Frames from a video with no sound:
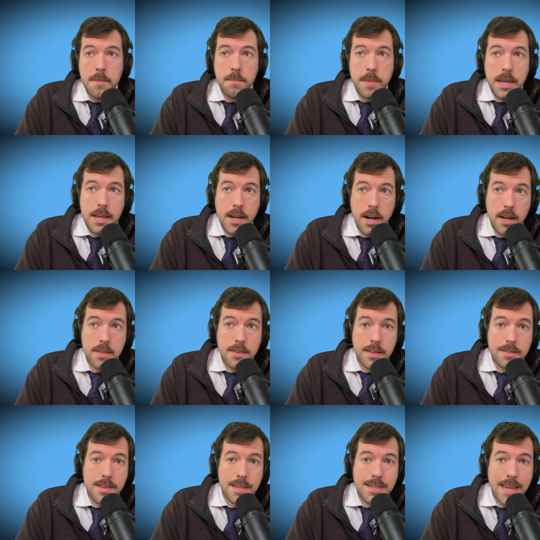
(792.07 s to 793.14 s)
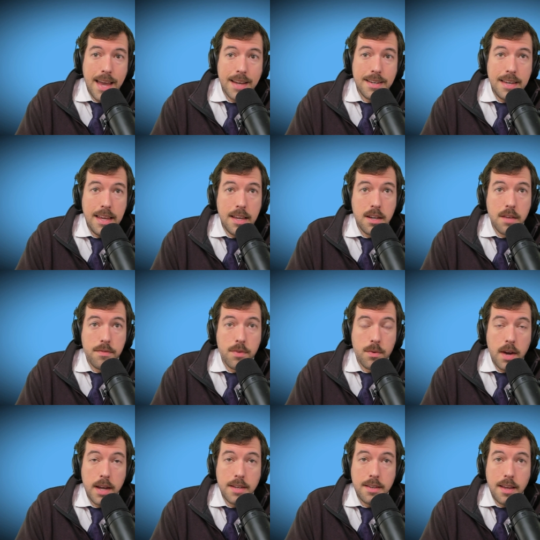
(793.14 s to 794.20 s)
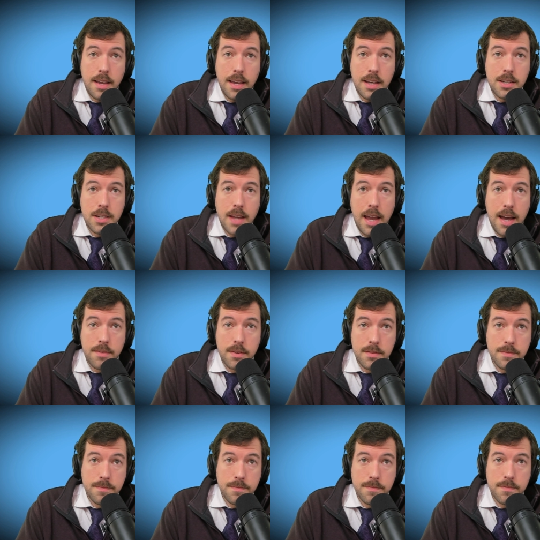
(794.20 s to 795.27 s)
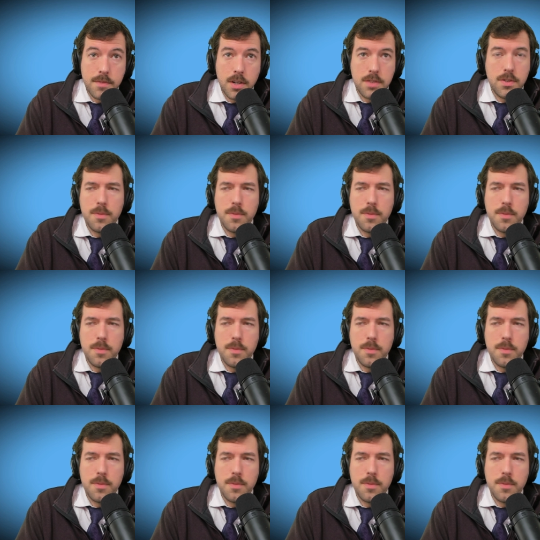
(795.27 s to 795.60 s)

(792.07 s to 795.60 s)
Because it's the technique of the right to gish gallop. It's